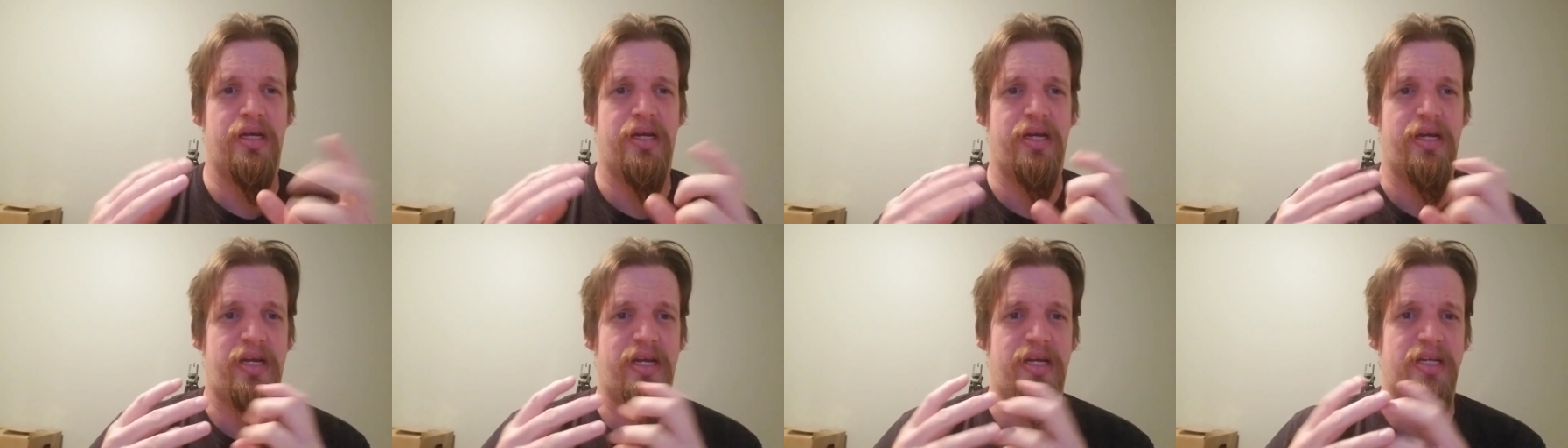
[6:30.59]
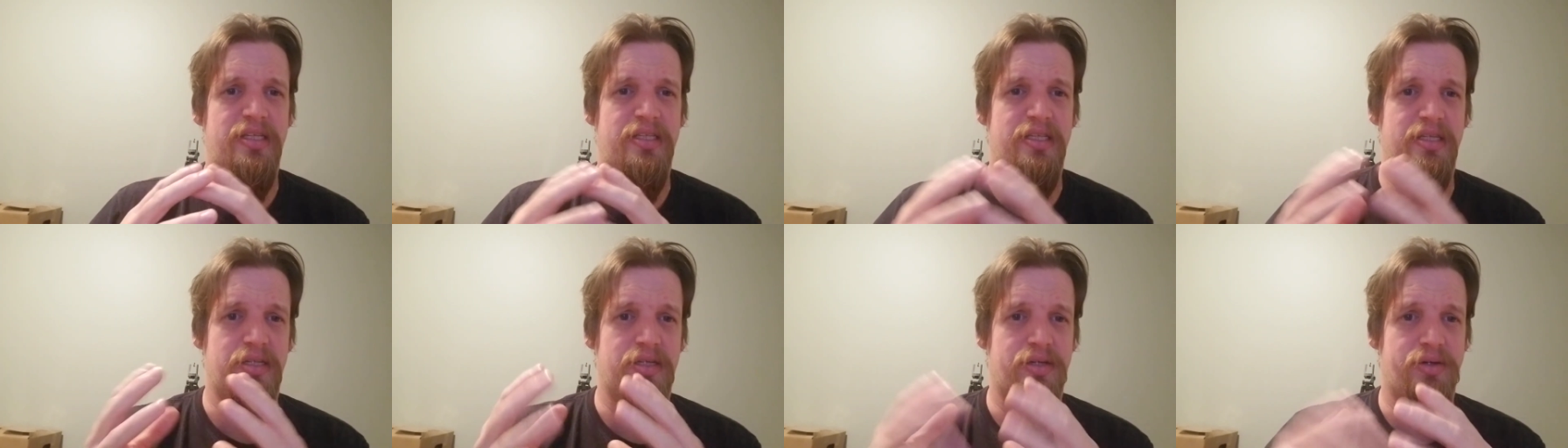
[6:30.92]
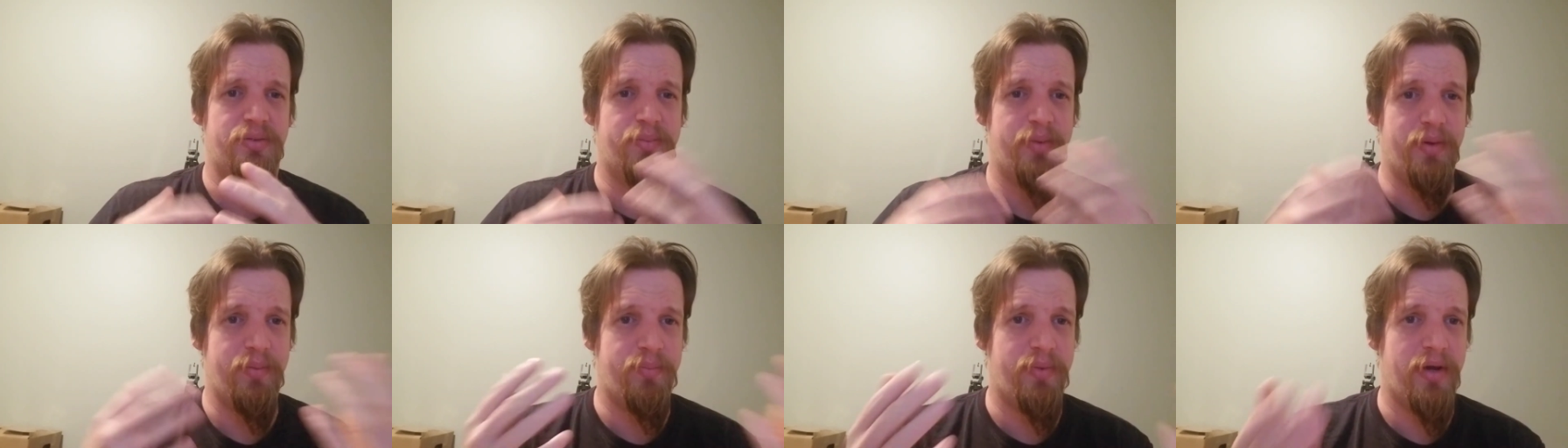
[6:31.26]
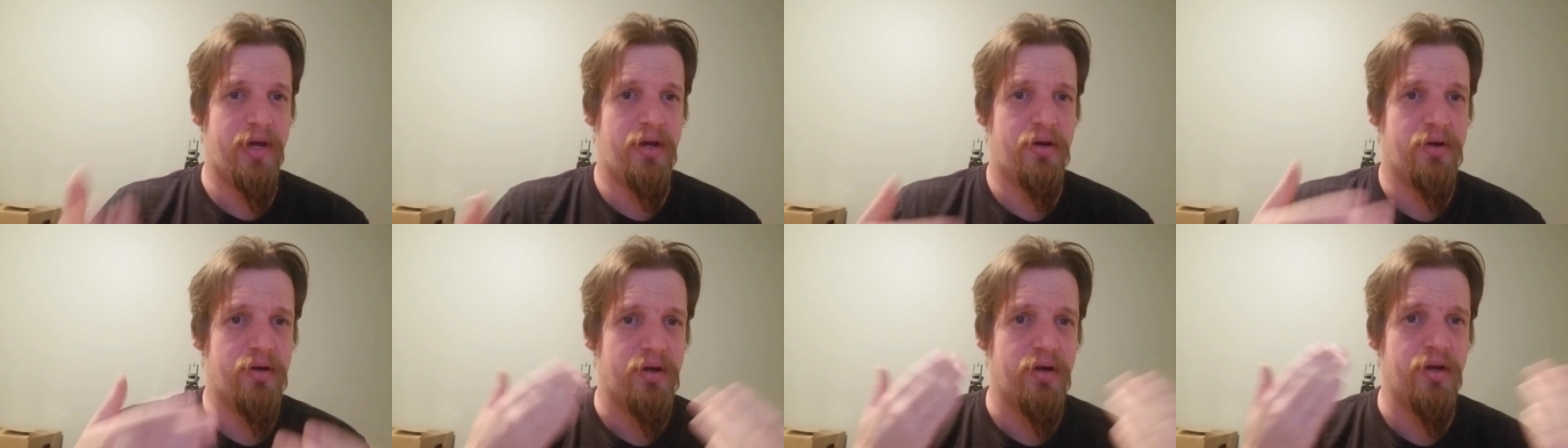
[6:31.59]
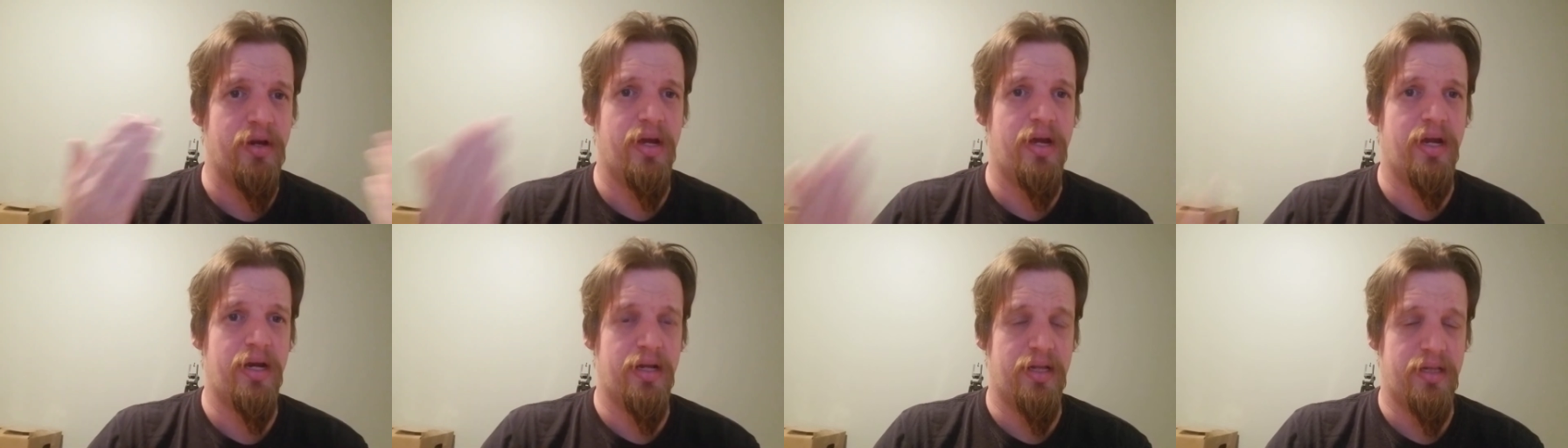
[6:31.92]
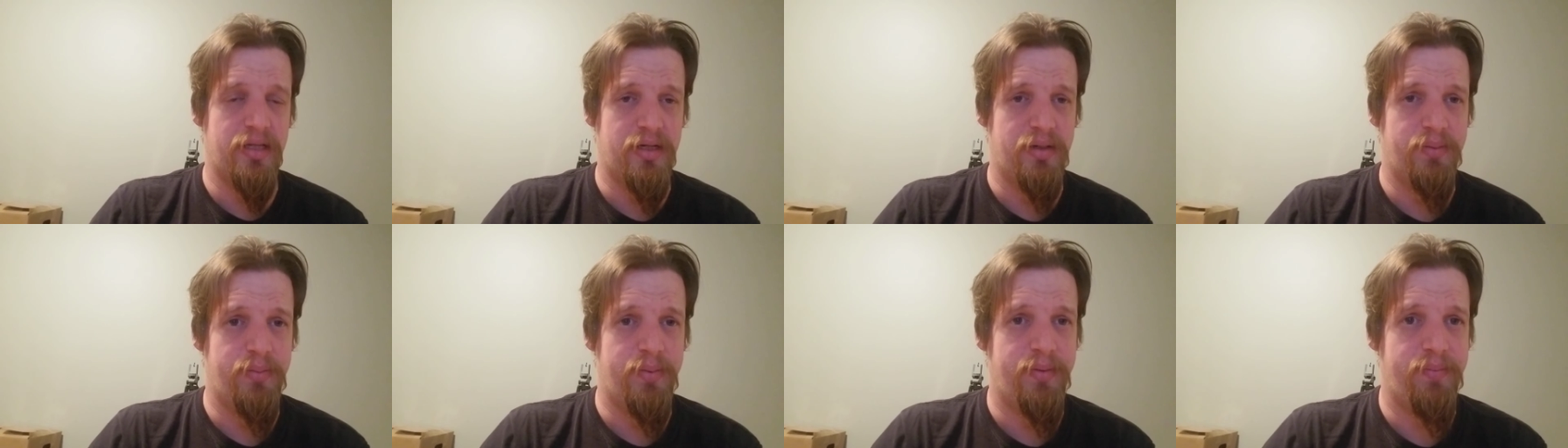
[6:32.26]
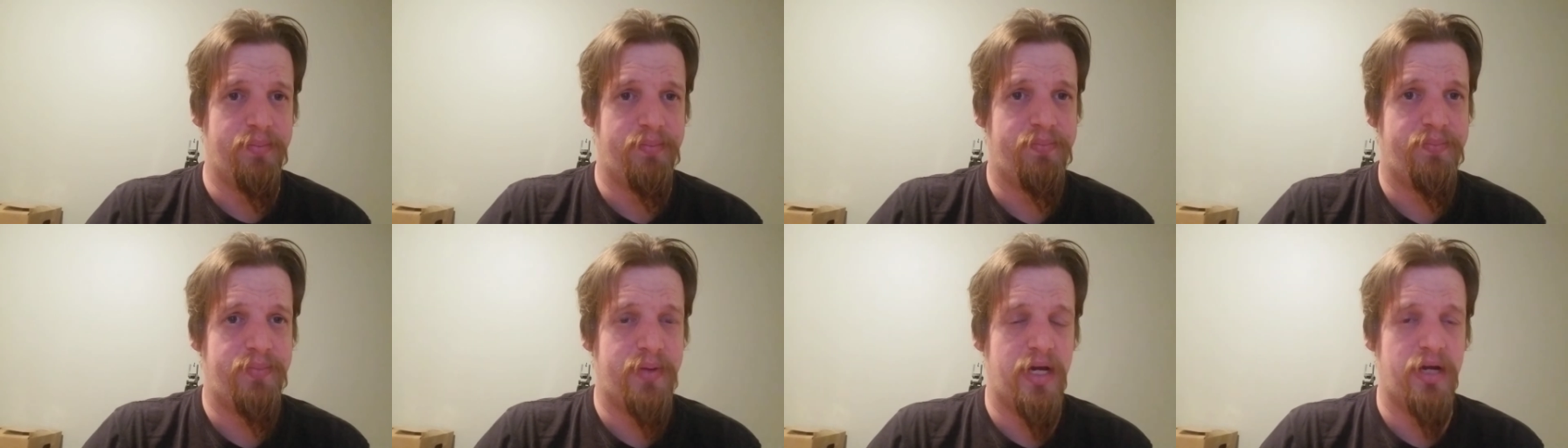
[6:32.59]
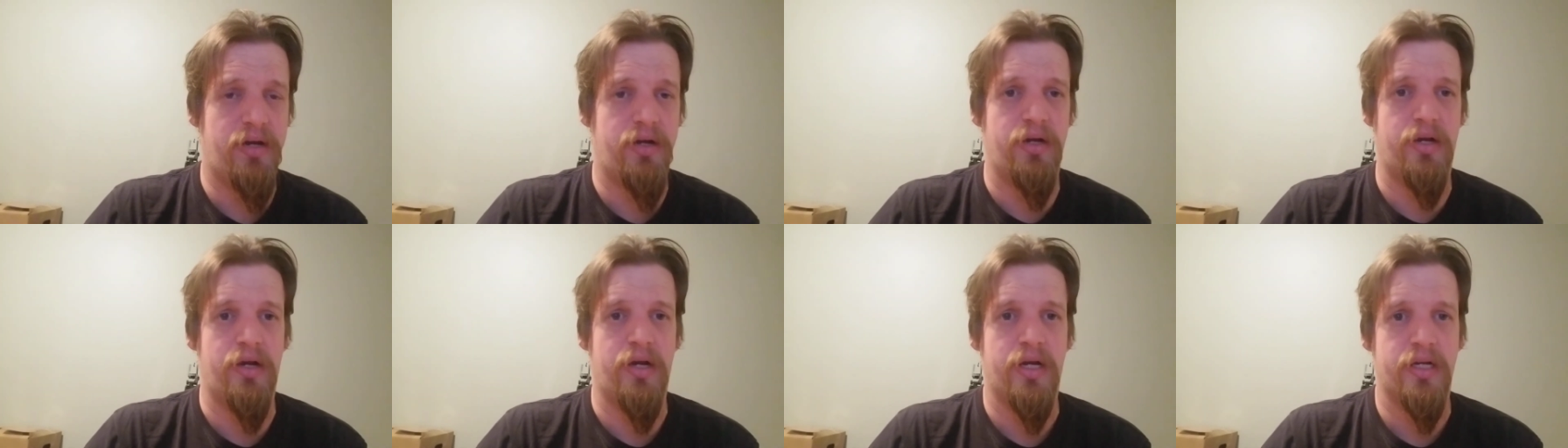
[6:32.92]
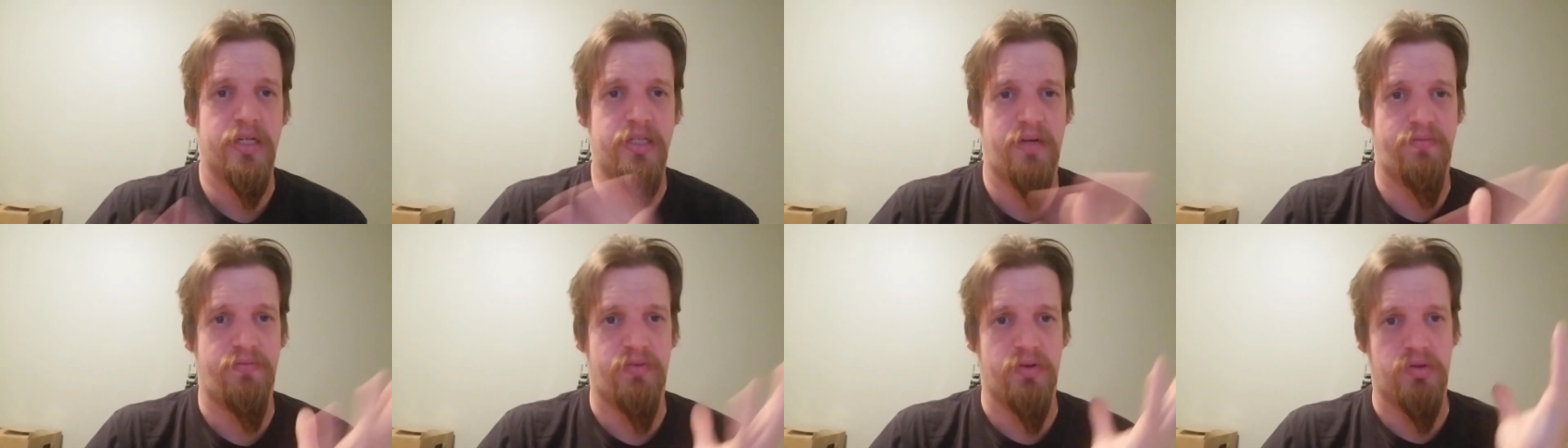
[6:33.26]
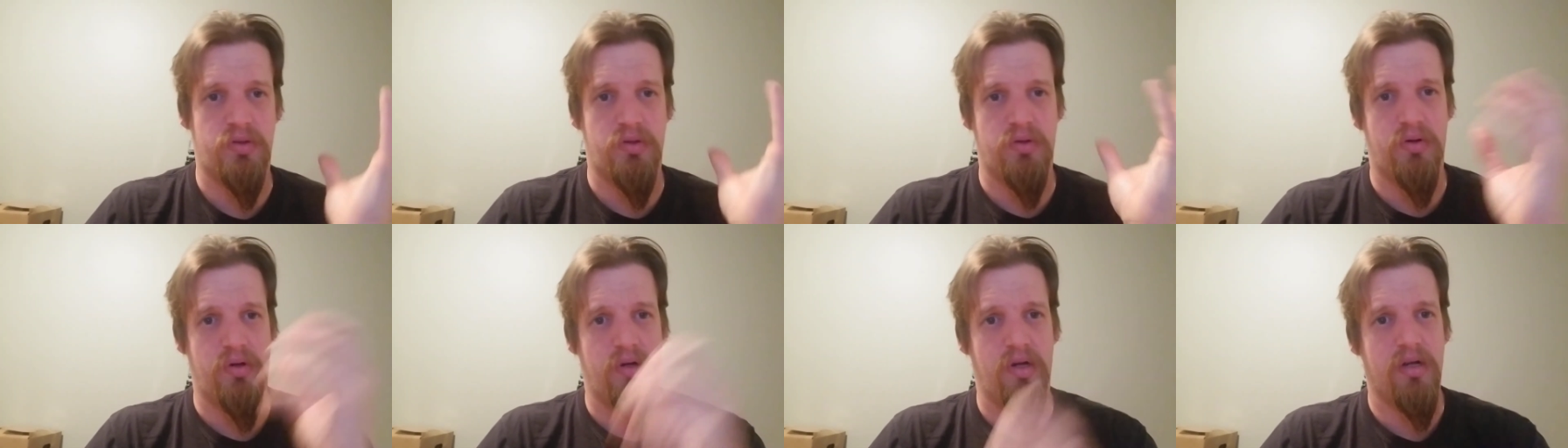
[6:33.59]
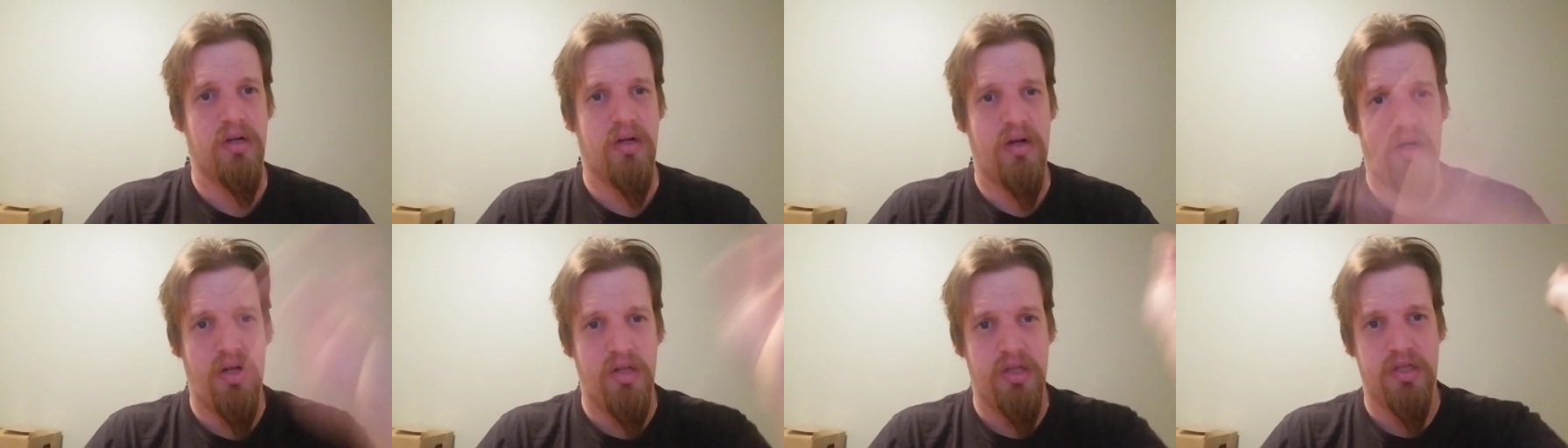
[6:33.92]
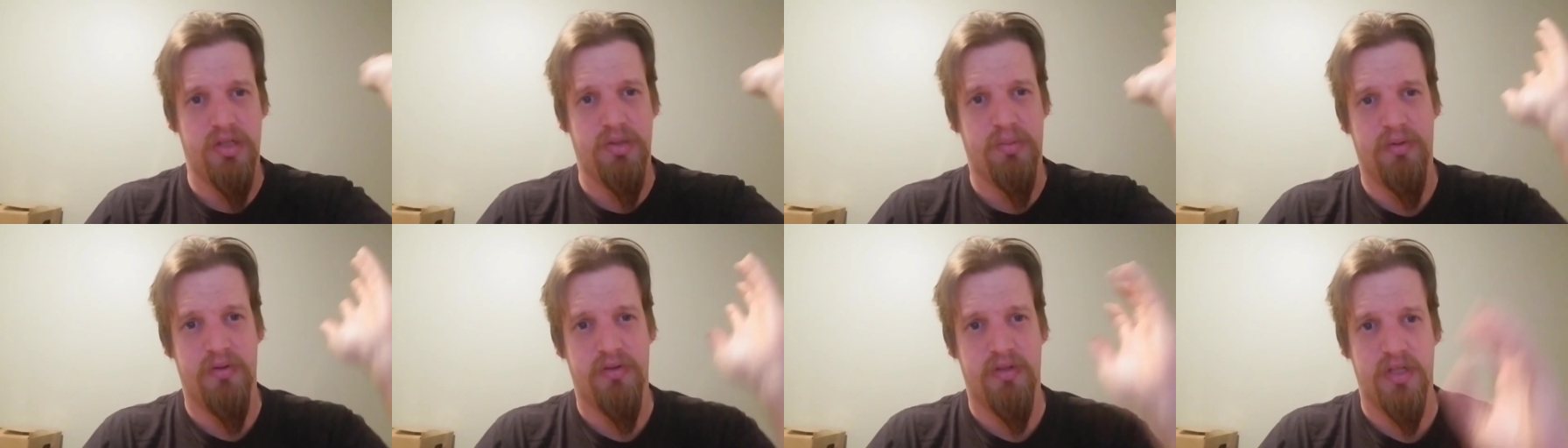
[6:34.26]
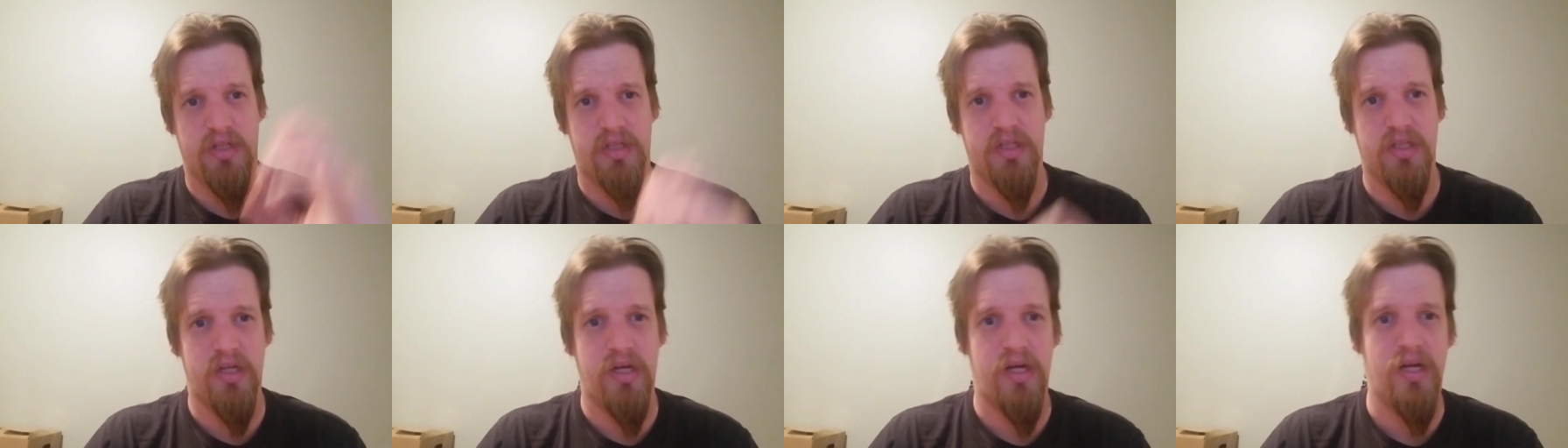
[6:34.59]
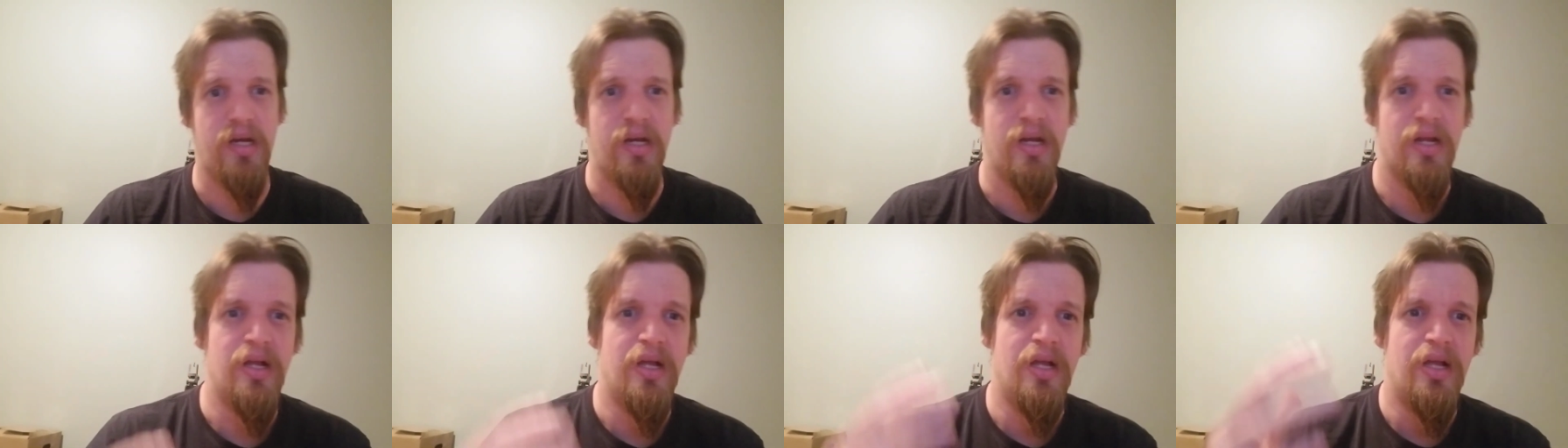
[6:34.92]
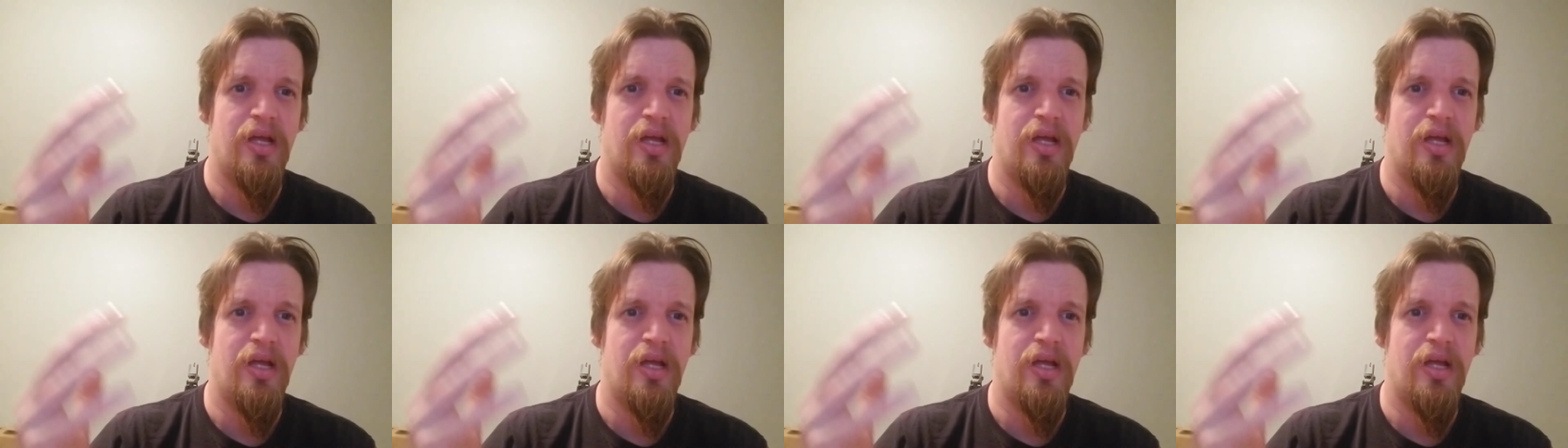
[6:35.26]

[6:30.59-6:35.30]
it gets a little bit better and a little bit better, except for Thor. All those movies are shit.